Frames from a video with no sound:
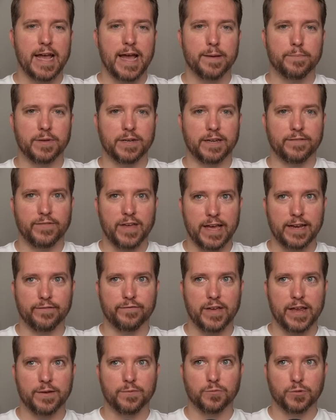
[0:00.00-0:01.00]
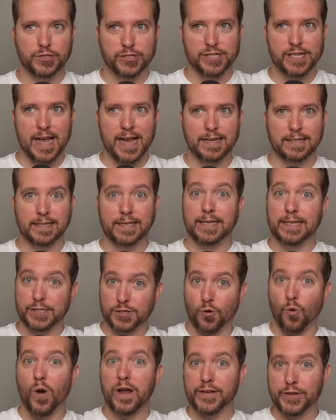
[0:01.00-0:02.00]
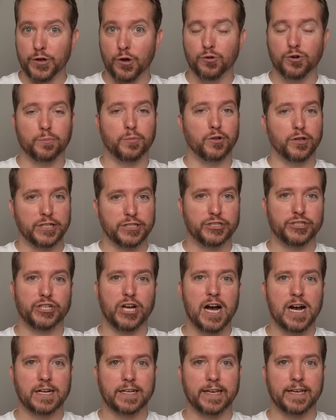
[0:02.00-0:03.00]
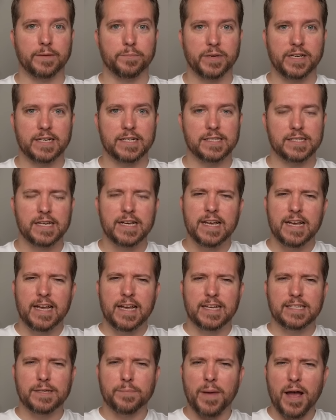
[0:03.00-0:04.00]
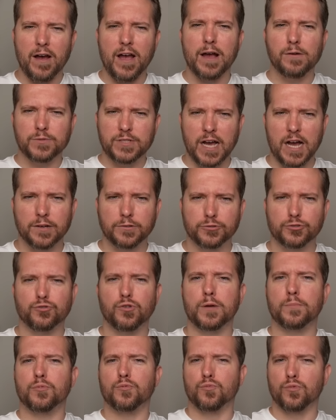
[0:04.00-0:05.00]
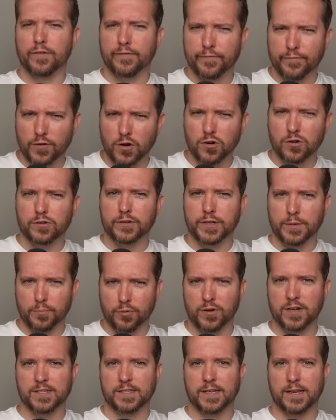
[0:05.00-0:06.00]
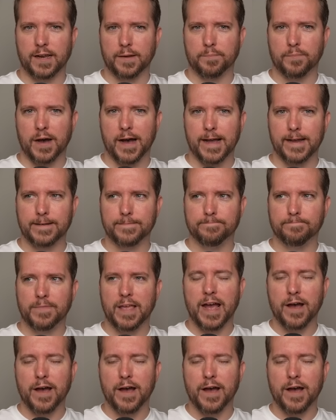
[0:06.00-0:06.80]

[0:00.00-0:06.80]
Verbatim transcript: happened at that event, which sadly is quite notable and shocking because it's about how Donald Trump referred to President Biden,